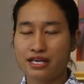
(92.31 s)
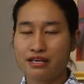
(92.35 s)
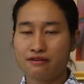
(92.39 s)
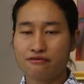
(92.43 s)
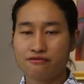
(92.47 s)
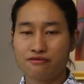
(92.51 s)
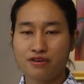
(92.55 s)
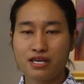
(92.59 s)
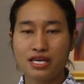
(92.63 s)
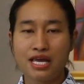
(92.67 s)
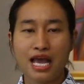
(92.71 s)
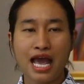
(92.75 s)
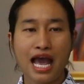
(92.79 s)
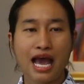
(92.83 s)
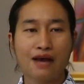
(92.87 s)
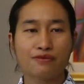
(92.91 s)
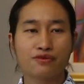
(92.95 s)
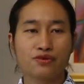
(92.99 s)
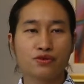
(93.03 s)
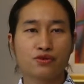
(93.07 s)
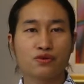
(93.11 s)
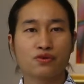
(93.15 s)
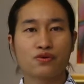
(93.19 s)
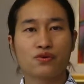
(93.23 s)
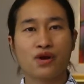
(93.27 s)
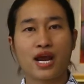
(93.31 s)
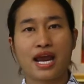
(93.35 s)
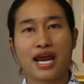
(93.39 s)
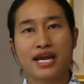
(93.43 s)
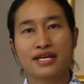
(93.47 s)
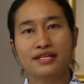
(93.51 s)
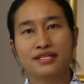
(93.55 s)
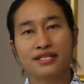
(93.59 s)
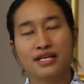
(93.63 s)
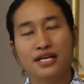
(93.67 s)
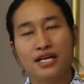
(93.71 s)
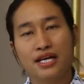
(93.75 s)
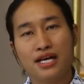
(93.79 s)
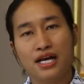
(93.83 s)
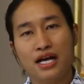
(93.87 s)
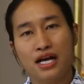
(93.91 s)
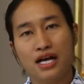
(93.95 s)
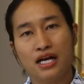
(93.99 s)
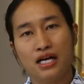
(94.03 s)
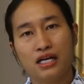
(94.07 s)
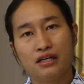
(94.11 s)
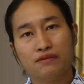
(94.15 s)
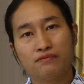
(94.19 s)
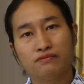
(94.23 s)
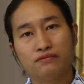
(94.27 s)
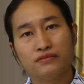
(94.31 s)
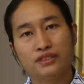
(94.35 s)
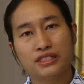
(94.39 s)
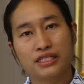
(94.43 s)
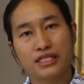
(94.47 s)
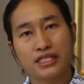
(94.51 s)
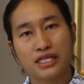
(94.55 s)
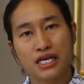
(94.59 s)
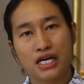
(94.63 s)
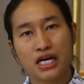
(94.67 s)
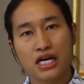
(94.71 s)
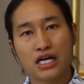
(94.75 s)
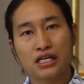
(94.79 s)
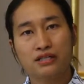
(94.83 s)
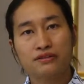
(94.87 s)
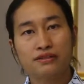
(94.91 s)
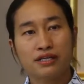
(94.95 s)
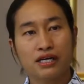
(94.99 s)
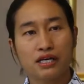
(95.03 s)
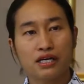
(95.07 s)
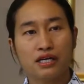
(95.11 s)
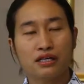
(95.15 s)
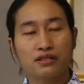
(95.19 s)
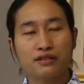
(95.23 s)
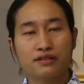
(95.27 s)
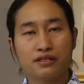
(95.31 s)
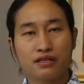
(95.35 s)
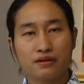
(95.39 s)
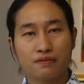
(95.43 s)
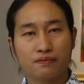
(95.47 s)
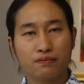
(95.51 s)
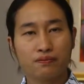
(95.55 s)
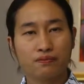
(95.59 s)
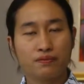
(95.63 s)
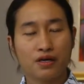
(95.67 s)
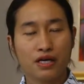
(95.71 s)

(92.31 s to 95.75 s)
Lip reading: if we have to create the